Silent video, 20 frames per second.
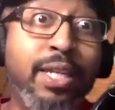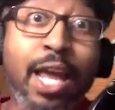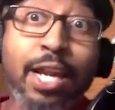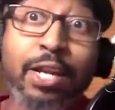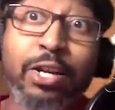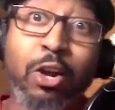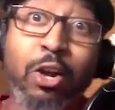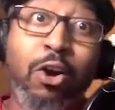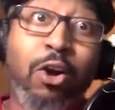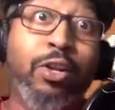I
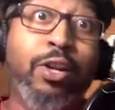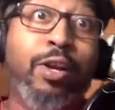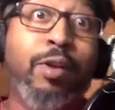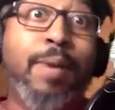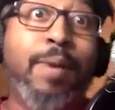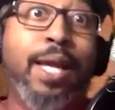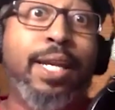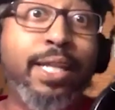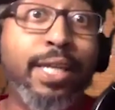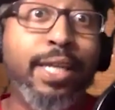done called
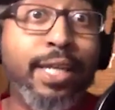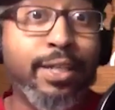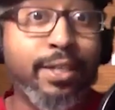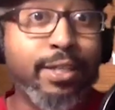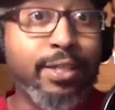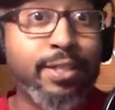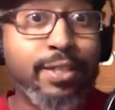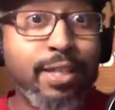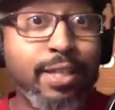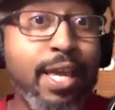everybody in
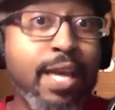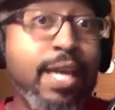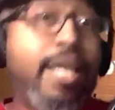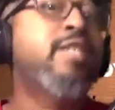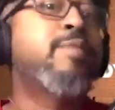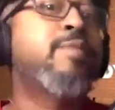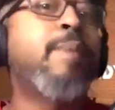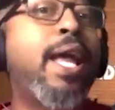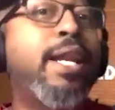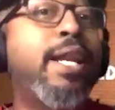because
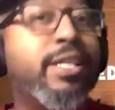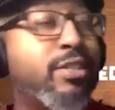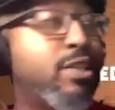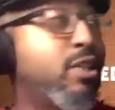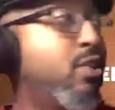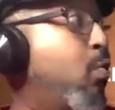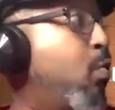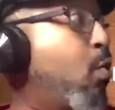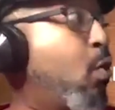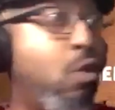his body's
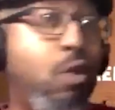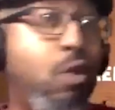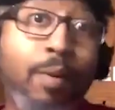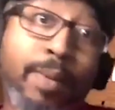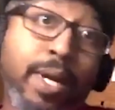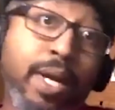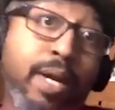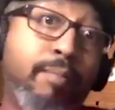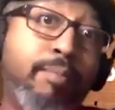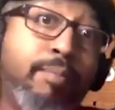still warm,
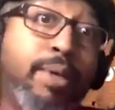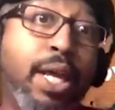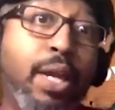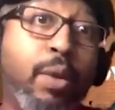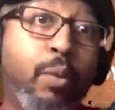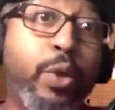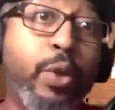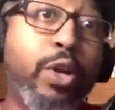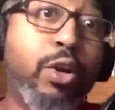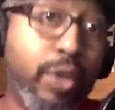but
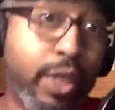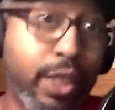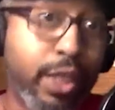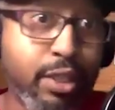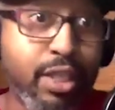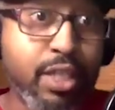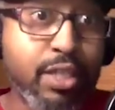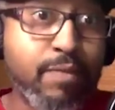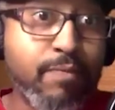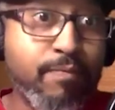we're gonna get
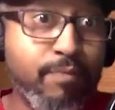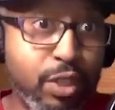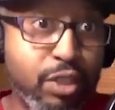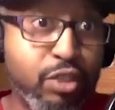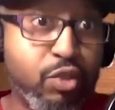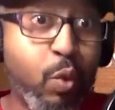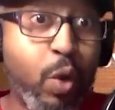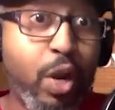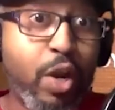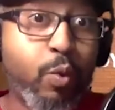this
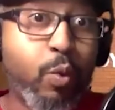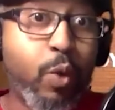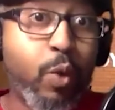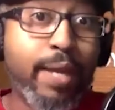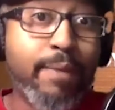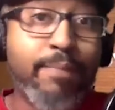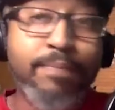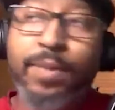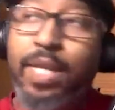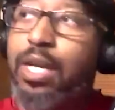squared away."
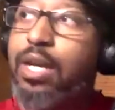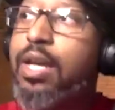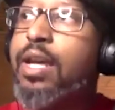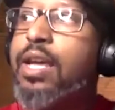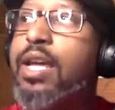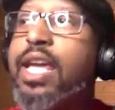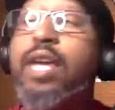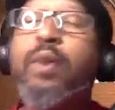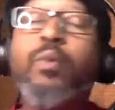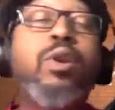
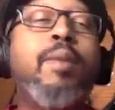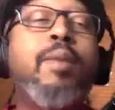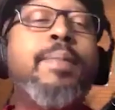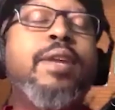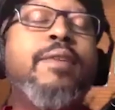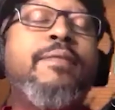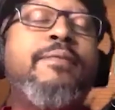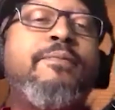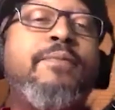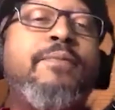Mm-hmm. It would have
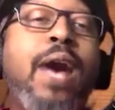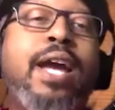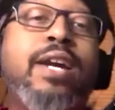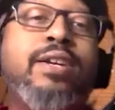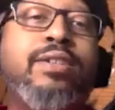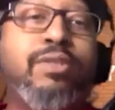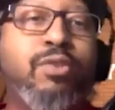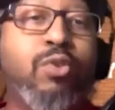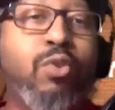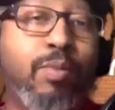been a
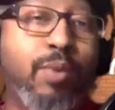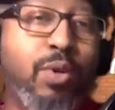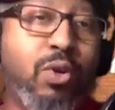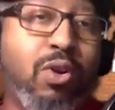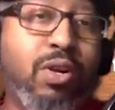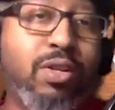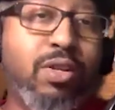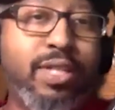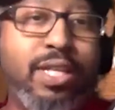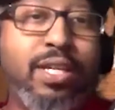firestorm
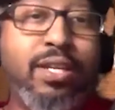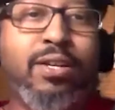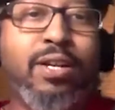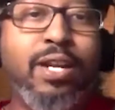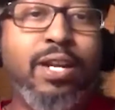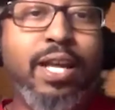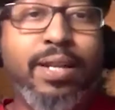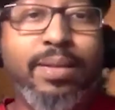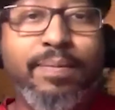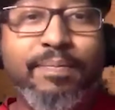across the
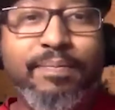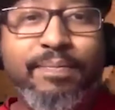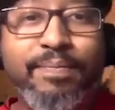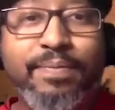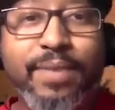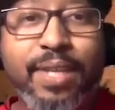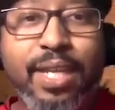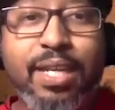internet. Mm-hmm.